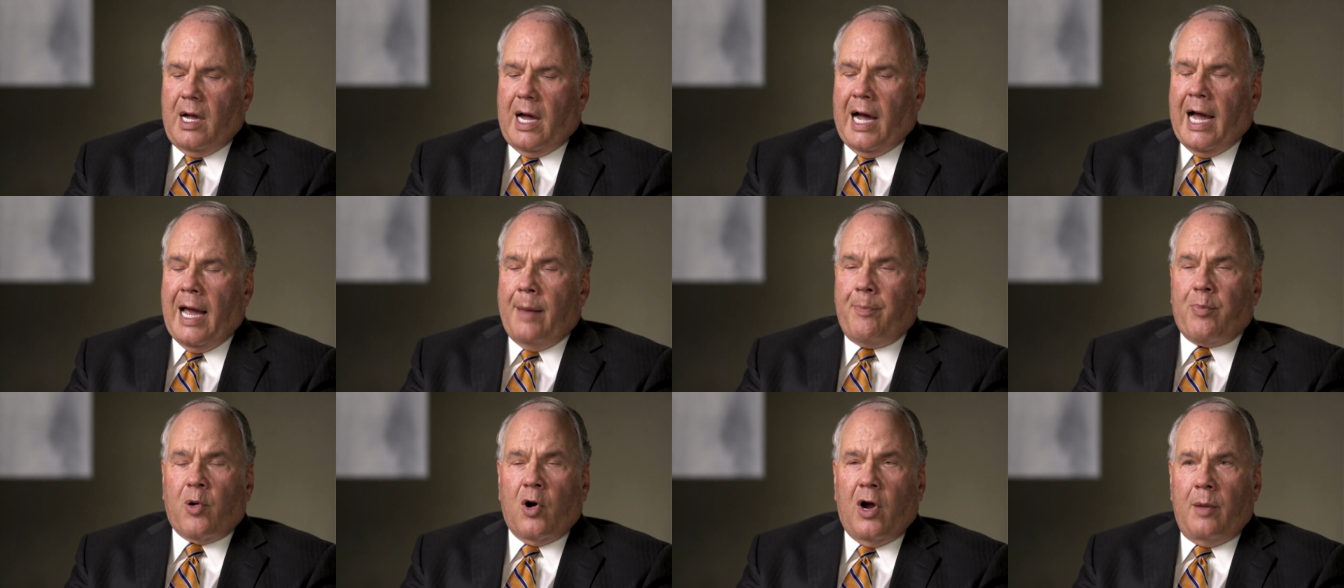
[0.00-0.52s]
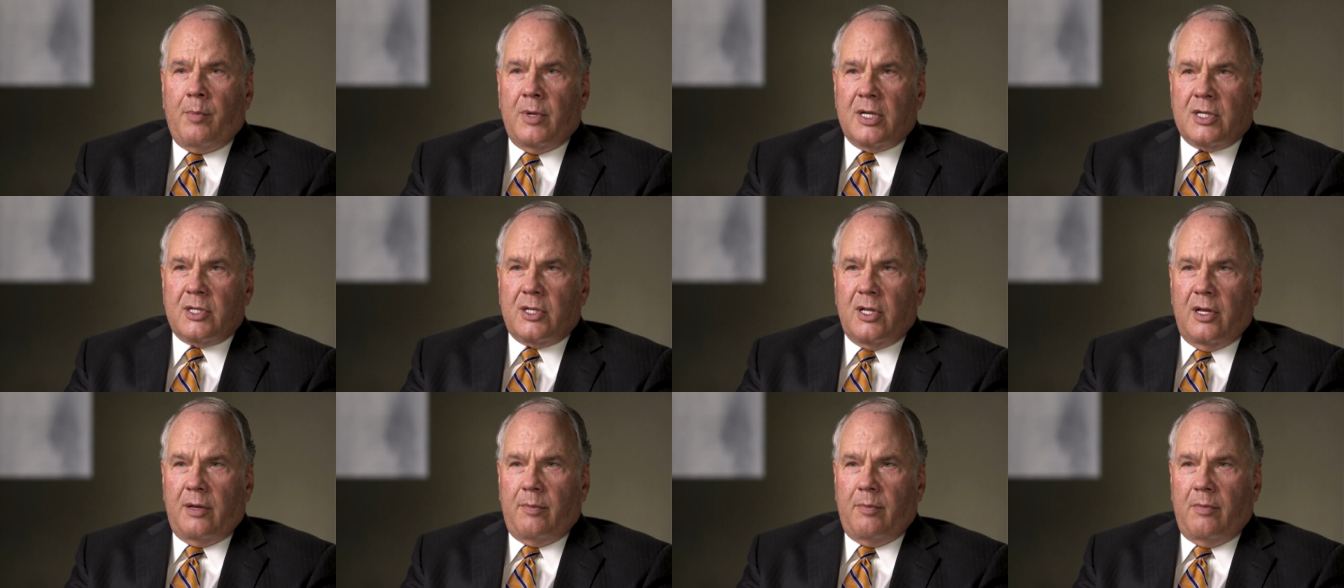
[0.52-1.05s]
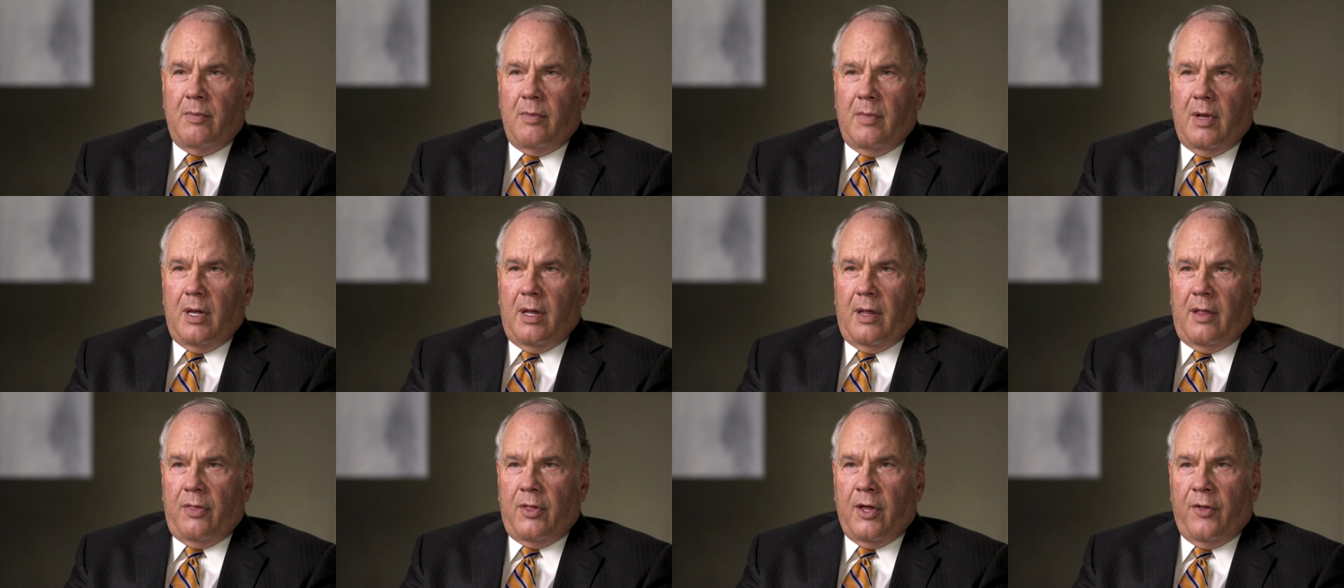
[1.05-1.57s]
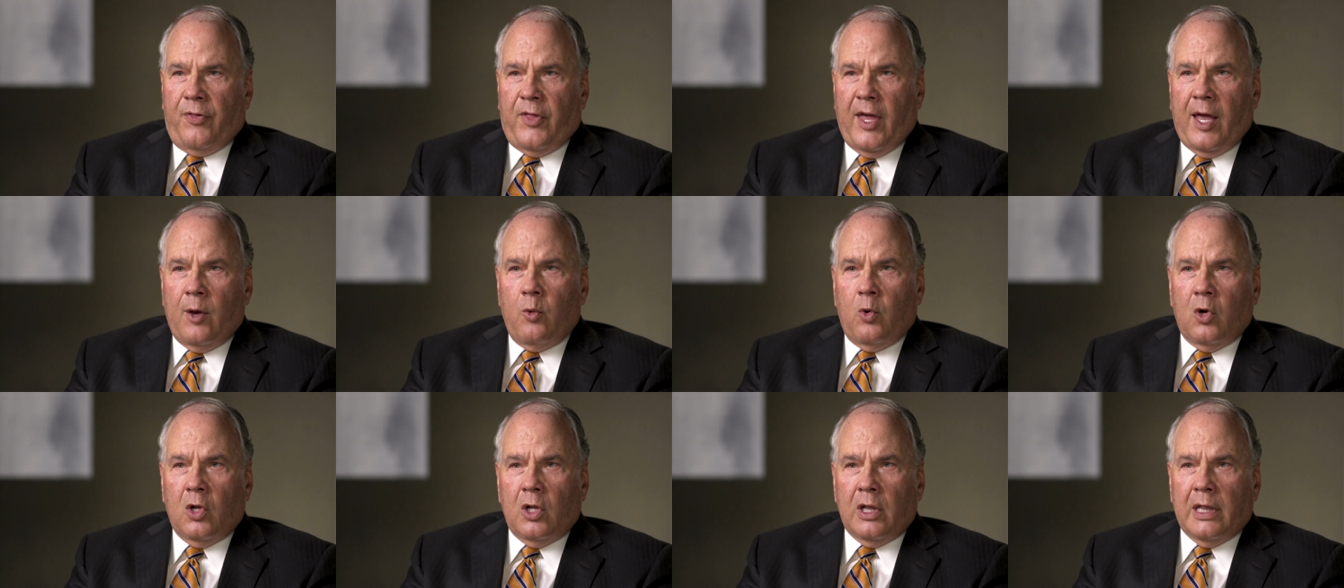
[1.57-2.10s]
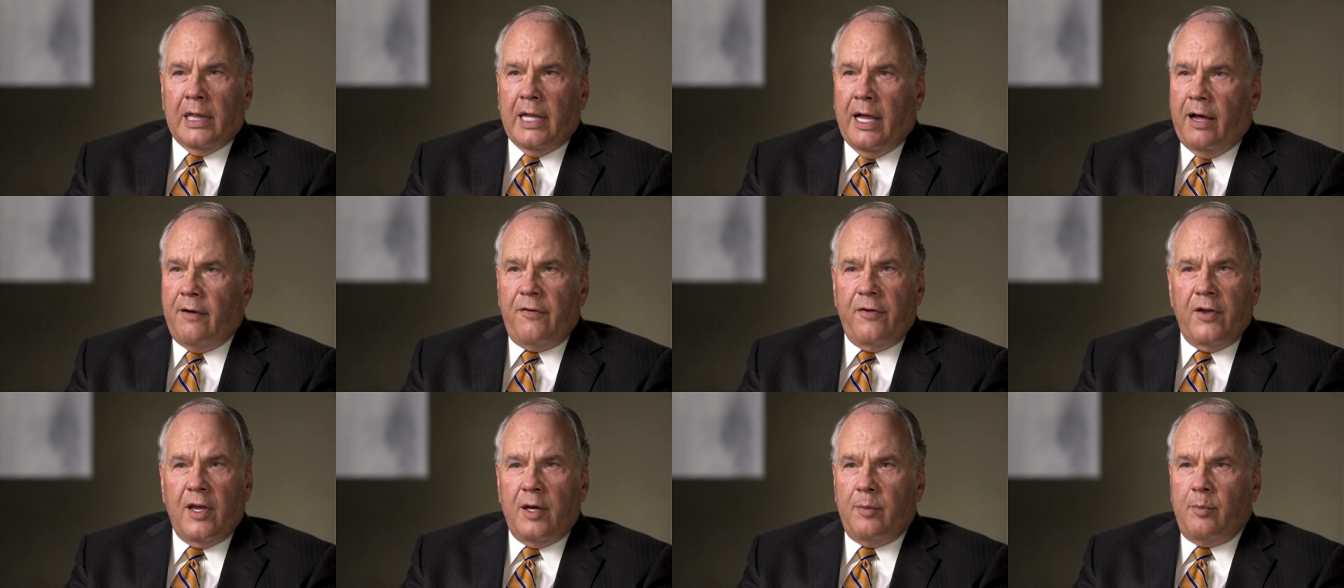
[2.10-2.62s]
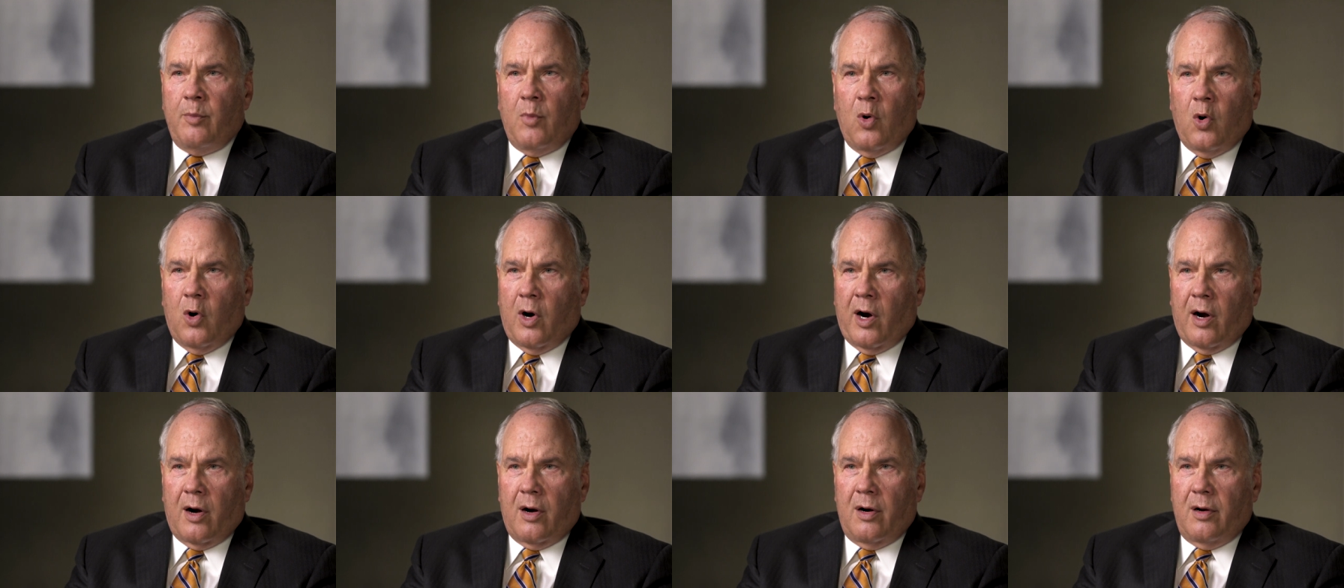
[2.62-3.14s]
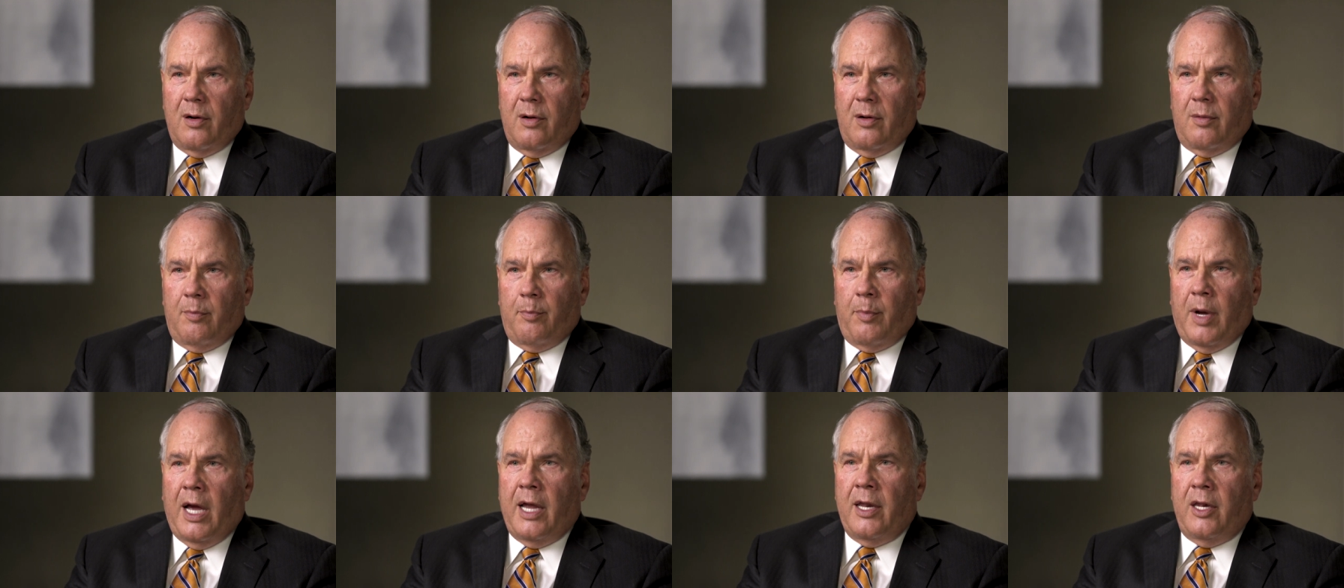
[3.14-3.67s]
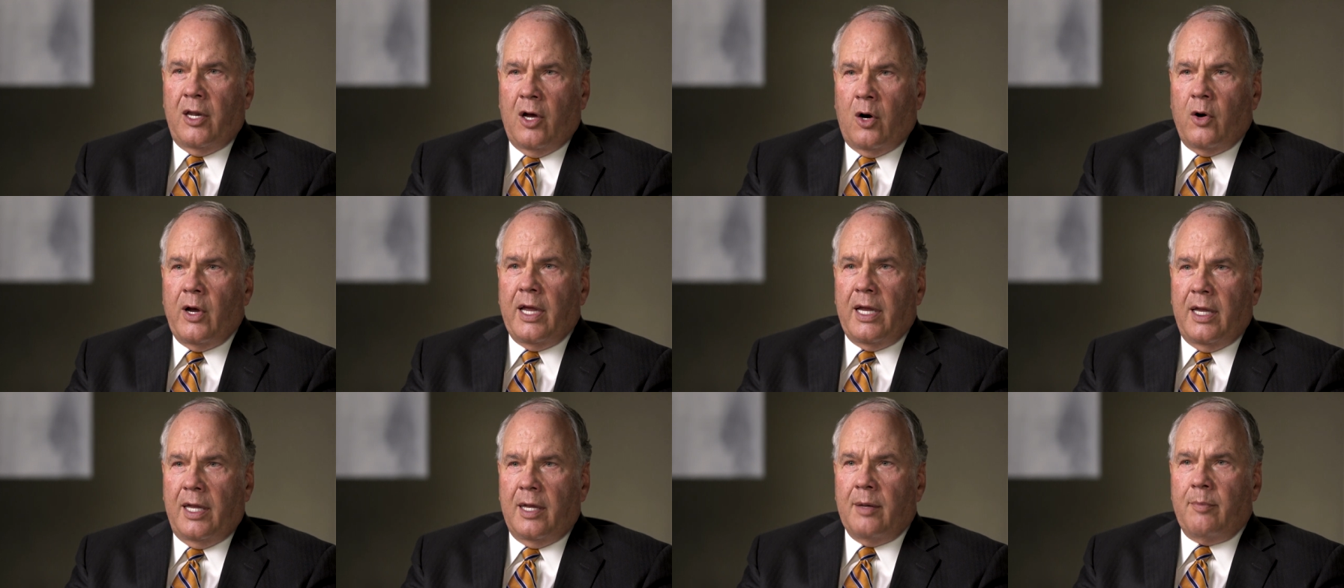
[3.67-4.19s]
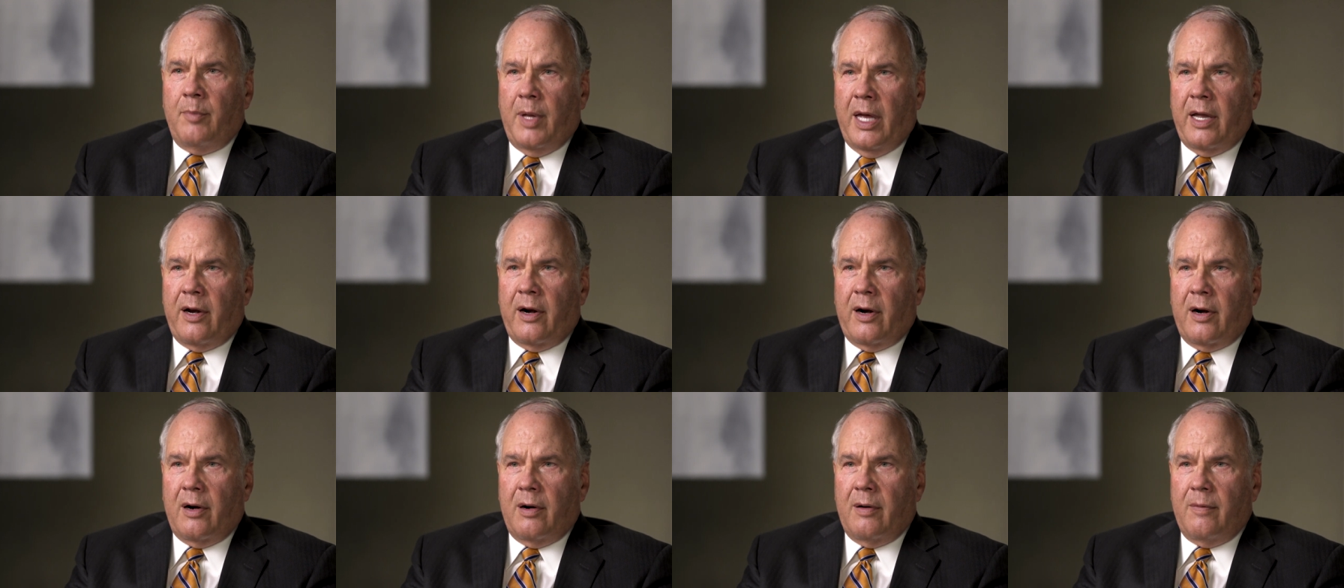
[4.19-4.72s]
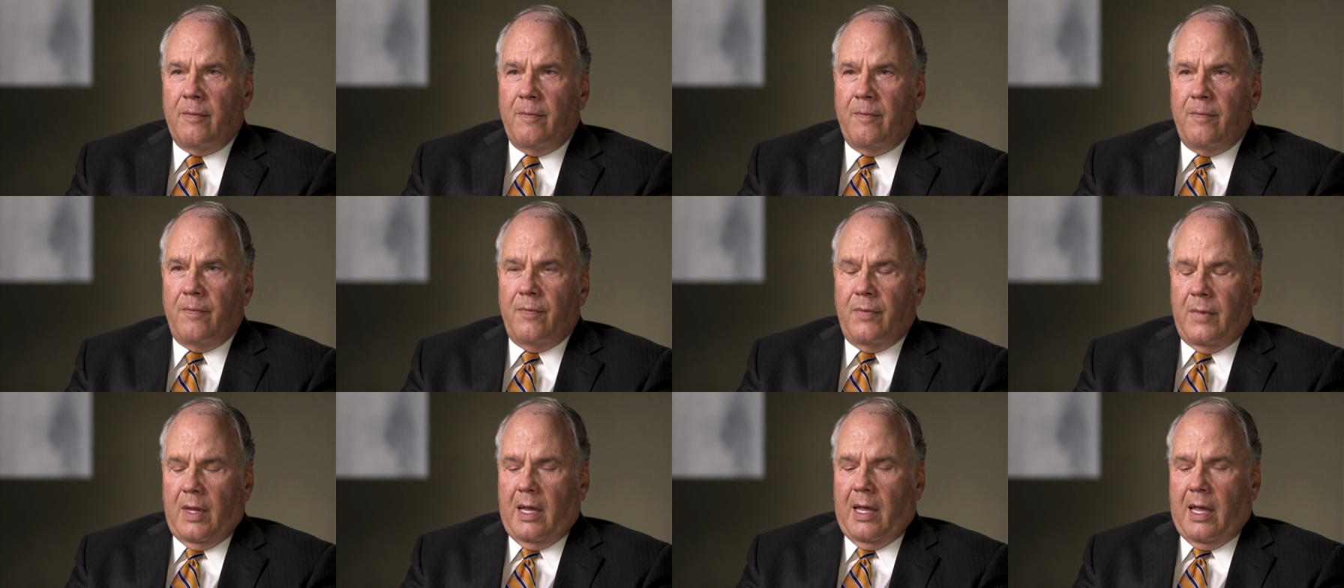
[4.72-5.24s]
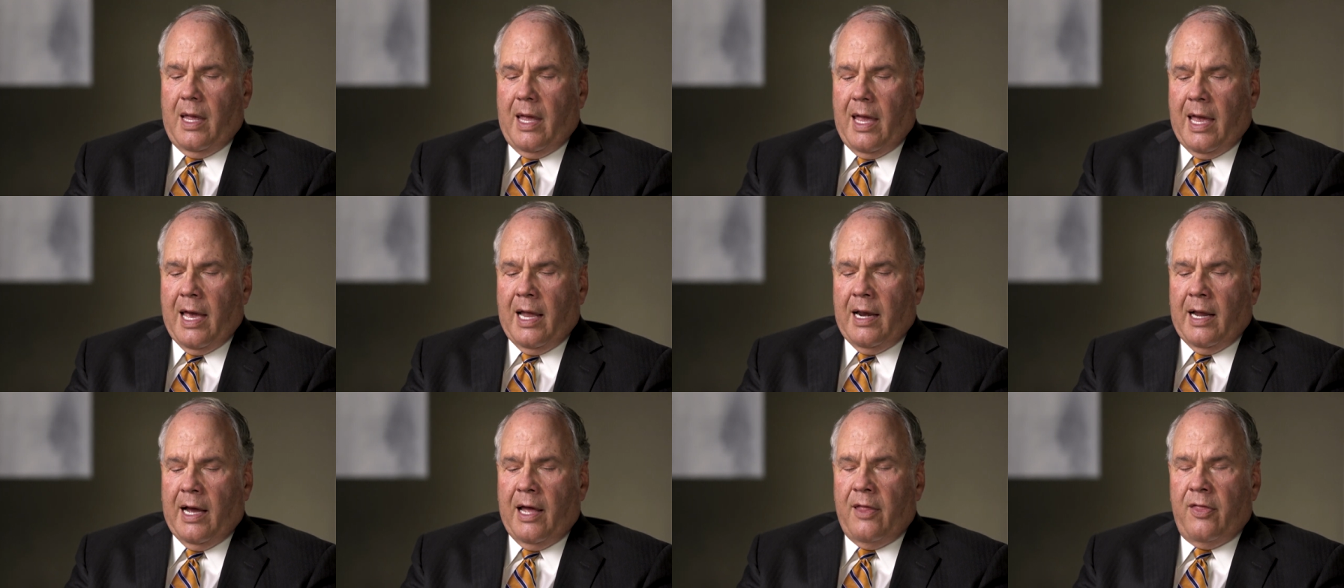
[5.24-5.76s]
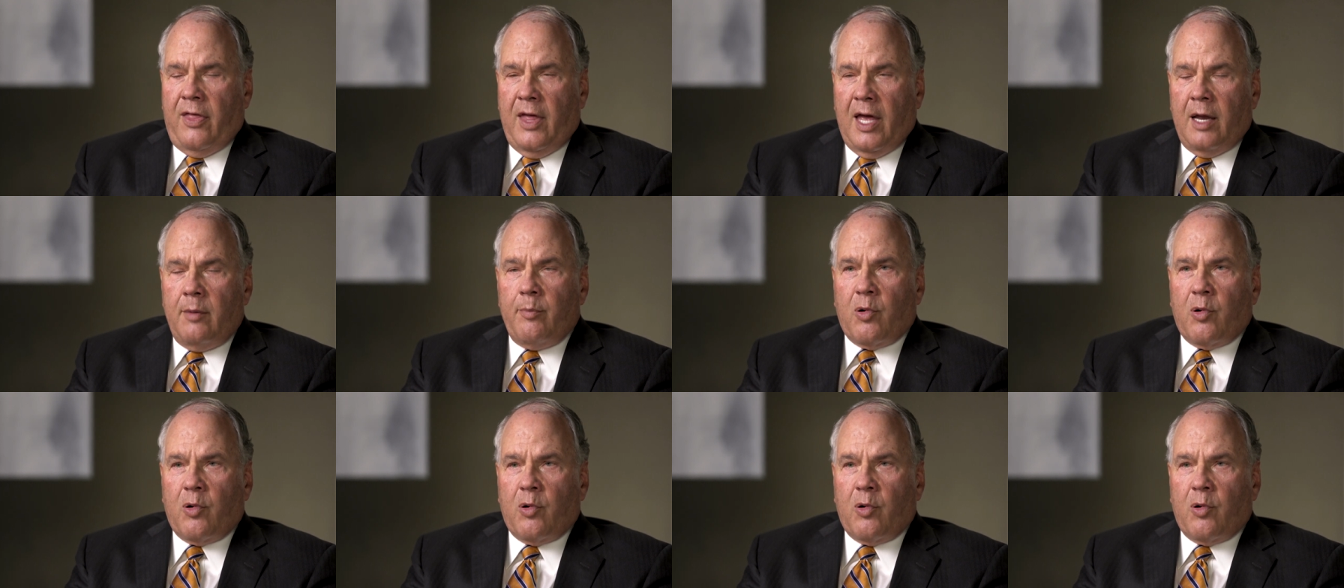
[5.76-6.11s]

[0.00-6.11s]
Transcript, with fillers: I promise them that they will love him more by knowing him better. And I then